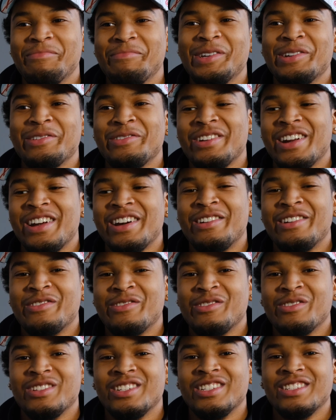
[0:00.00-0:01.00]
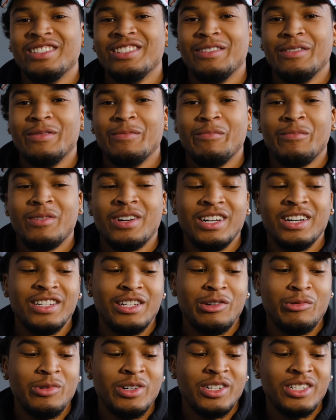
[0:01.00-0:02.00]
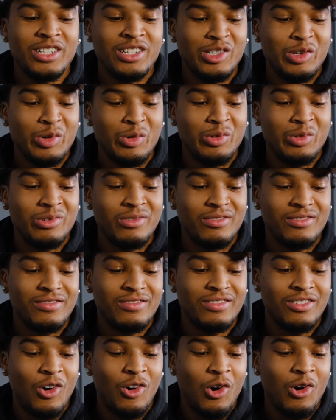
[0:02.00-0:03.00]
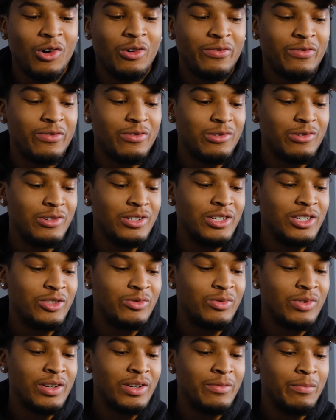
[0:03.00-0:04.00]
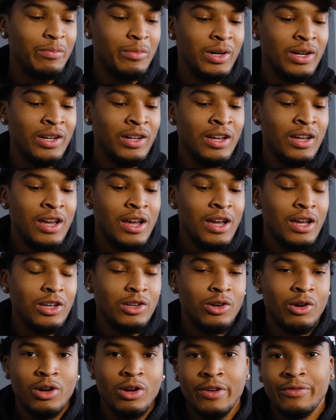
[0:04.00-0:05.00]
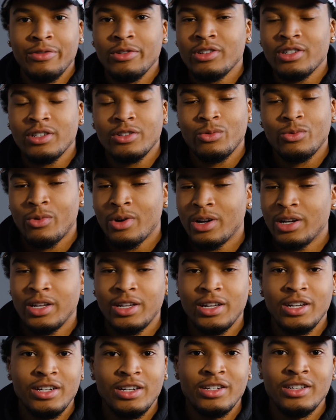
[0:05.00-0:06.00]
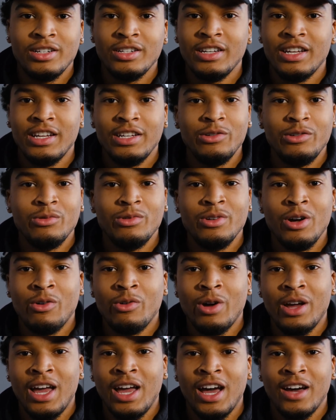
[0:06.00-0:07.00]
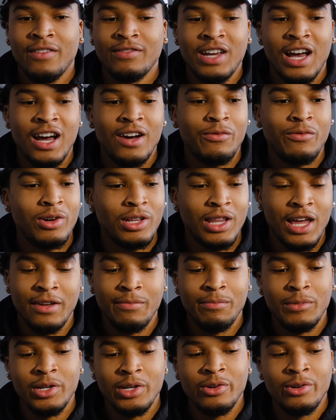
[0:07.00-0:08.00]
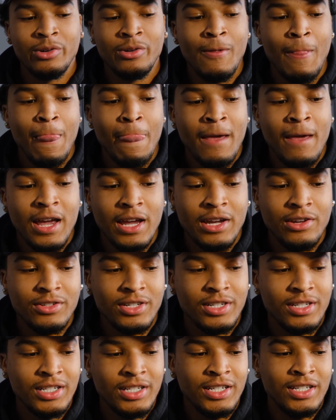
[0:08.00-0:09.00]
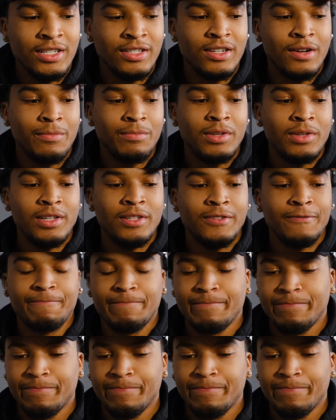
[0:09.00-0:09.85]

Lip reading: meter now, because it was a little off on this one. But if you're just running gun and you don't have time for a light meter and you just need something